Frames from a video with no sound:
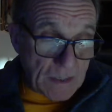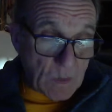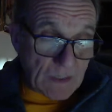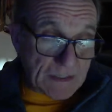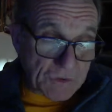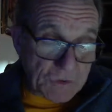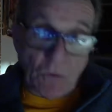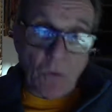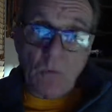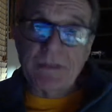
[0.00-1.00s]
one
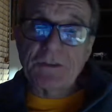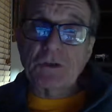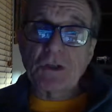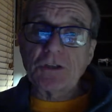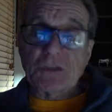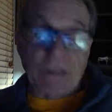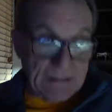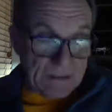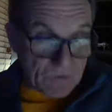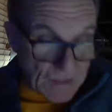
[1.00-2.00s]
can talk with
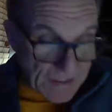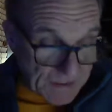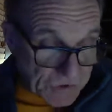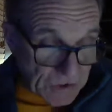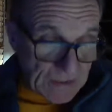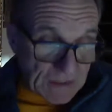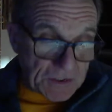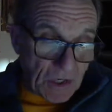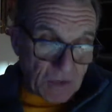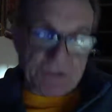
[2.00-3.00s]
Churchillian rage
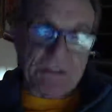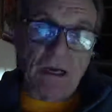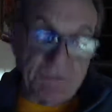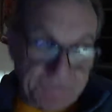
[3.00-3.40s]
and hostile